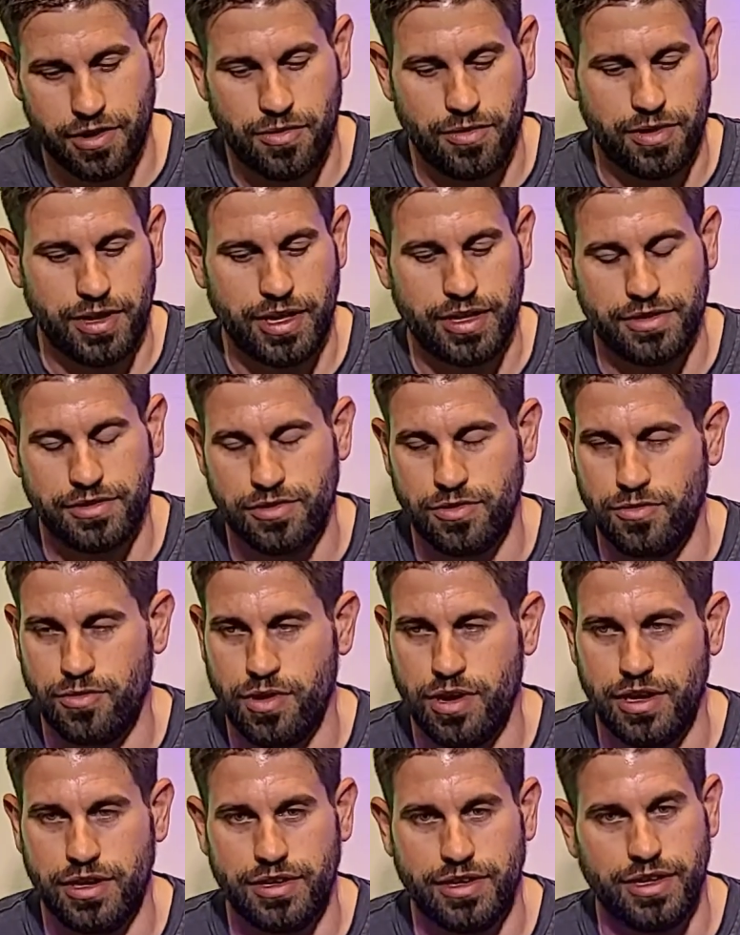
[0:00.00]
going into
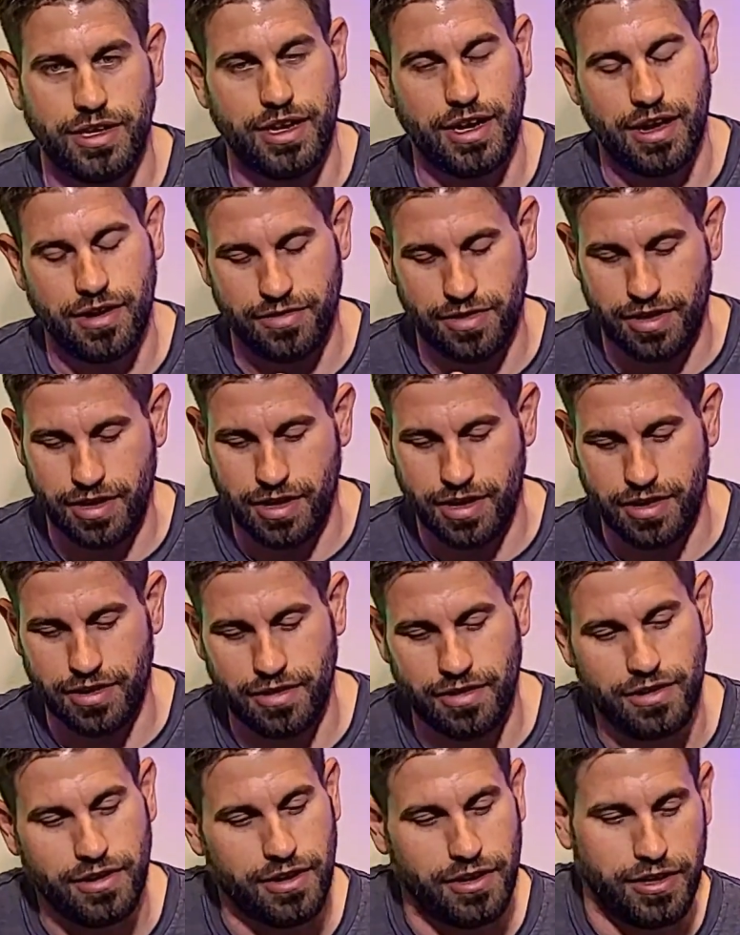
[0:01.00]
one and out the
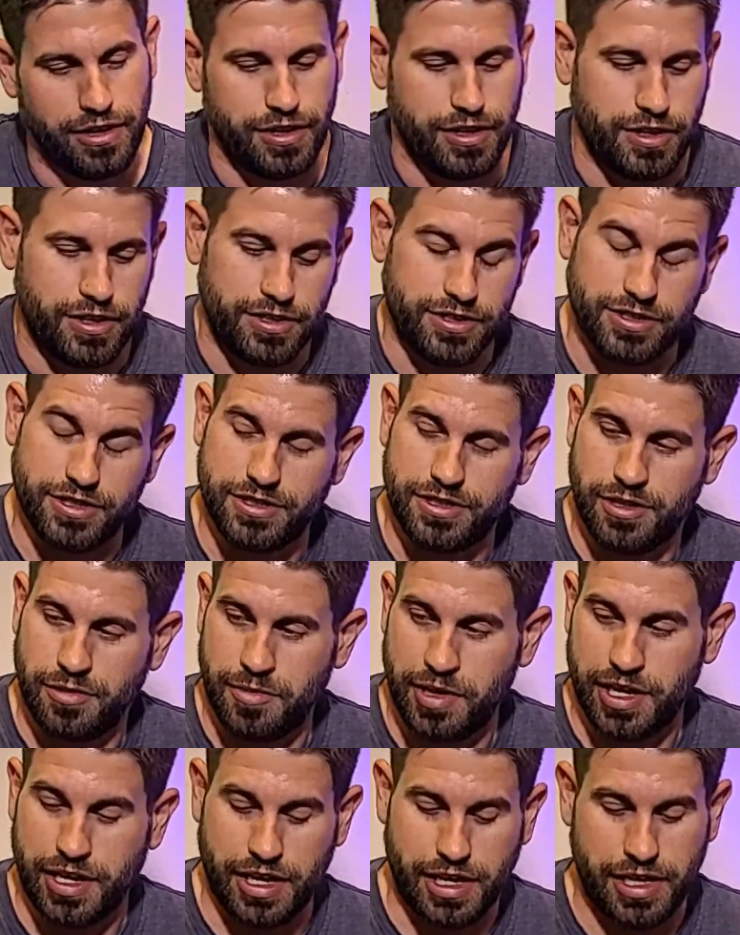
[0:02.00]
other, just to
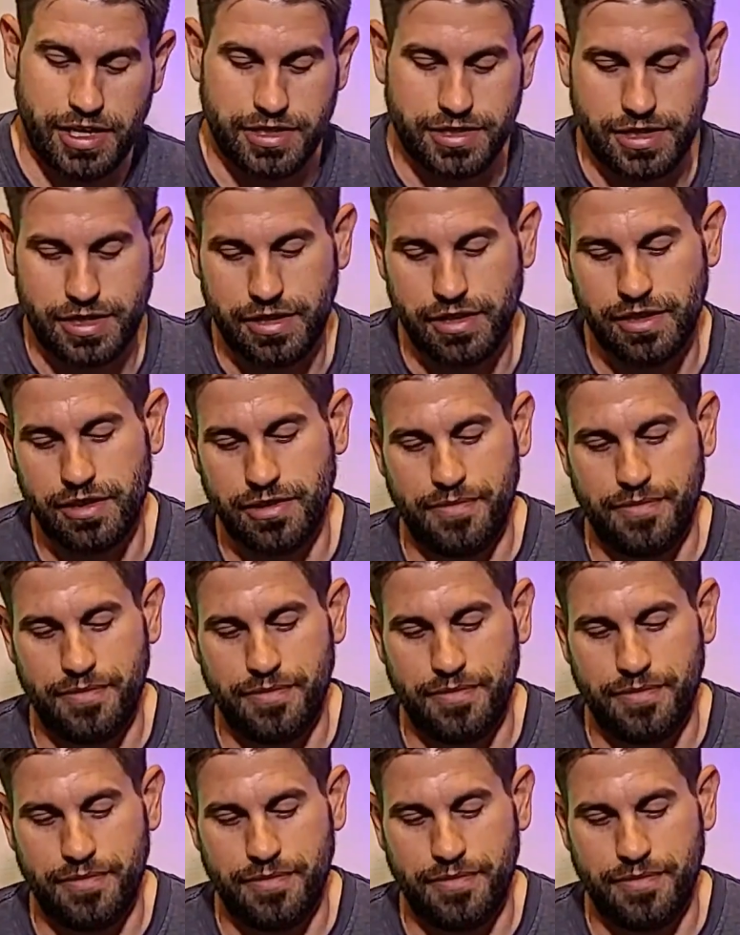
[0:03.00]
make it easy.